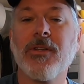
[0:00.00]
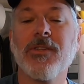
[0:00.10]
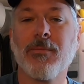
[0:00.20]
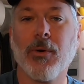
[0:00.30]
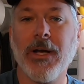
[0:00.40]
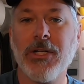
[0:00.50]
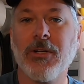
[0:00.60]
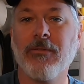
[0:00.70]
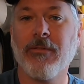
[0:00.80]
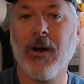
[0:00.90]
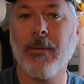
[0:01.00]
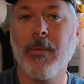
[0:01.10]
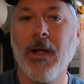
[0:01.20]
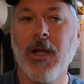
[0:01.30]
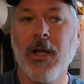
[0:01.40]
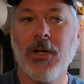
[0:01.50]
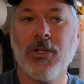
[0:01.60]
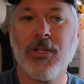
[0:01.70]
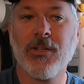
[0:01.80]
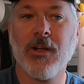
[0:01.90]
inspiration from,
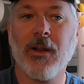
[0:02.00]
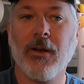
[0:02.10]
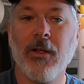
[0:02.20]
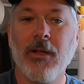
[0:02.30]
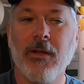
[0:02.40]
just on,